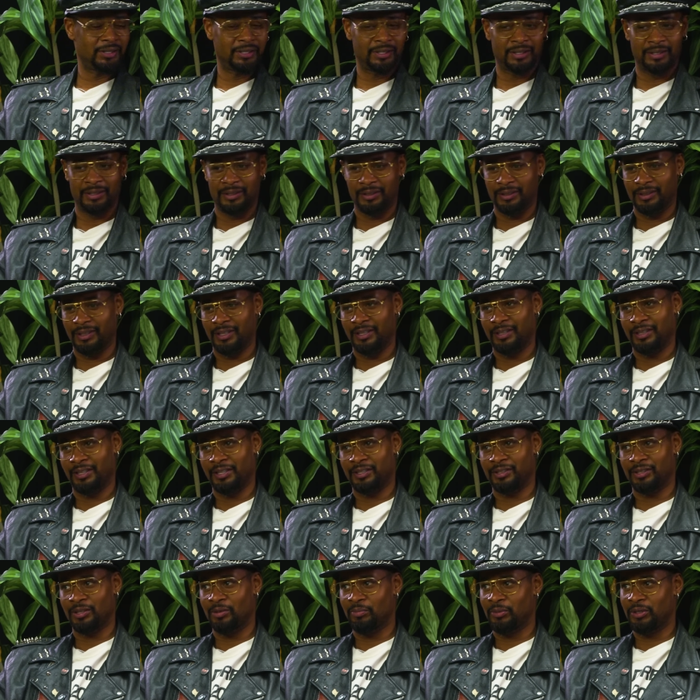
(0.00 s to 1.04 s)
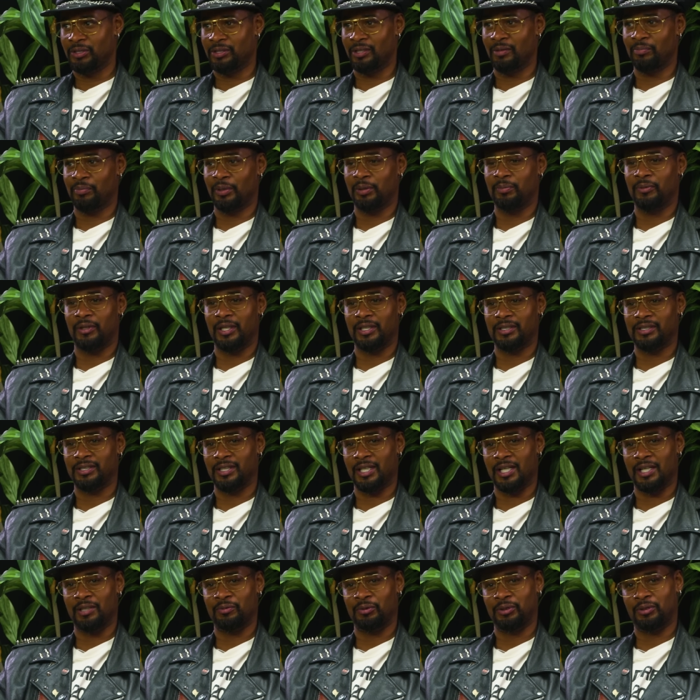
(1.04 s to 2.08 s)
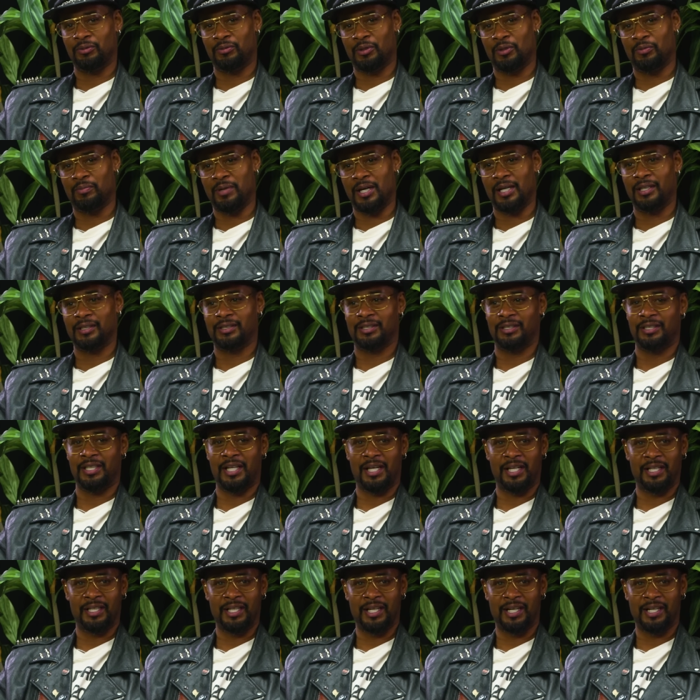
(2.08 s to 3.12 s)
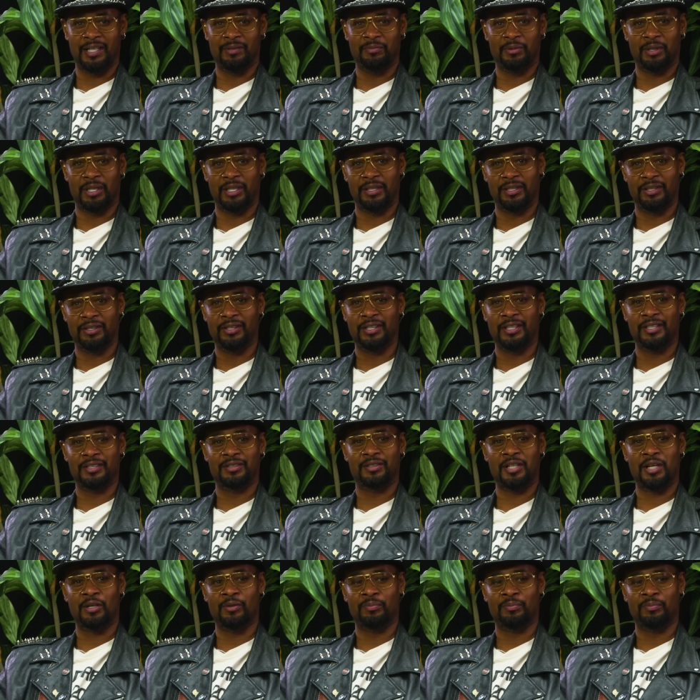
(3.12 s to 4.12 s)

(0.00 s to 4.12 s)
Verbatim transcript: Yeah, and then there's gonna be some people that side with the robots and the AI and be like, no, that's